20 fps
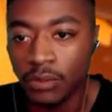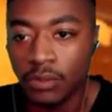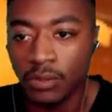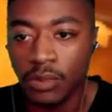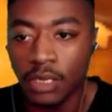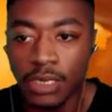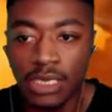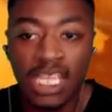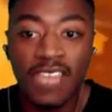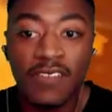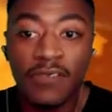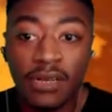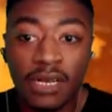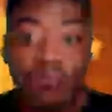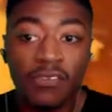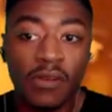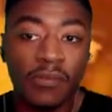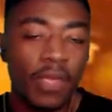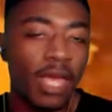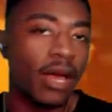because even
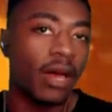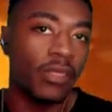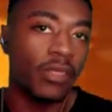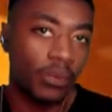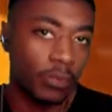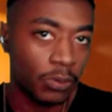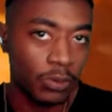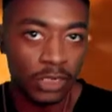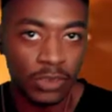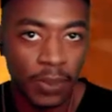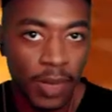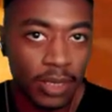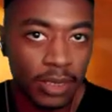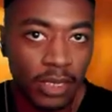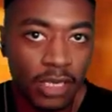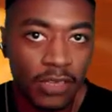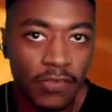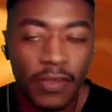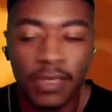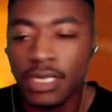from that other
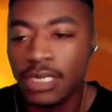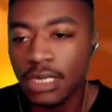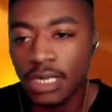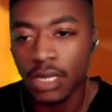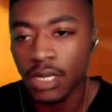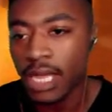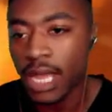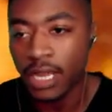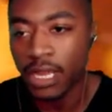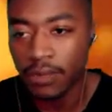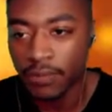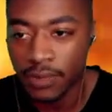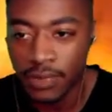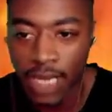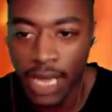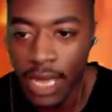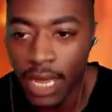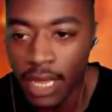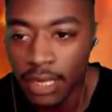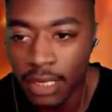perspective, it's still kind of
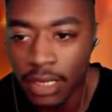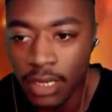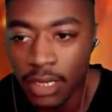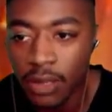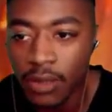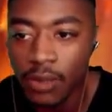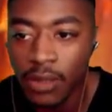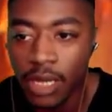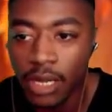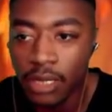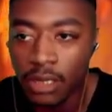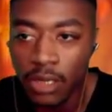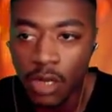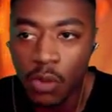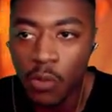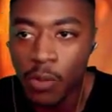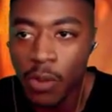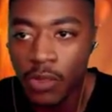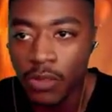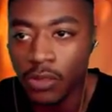sad, you know, like
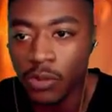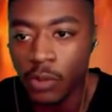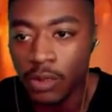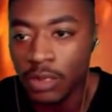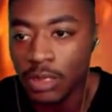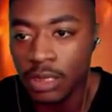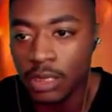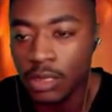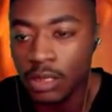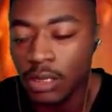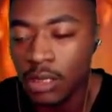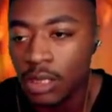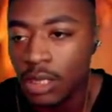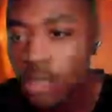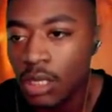no mother wants to,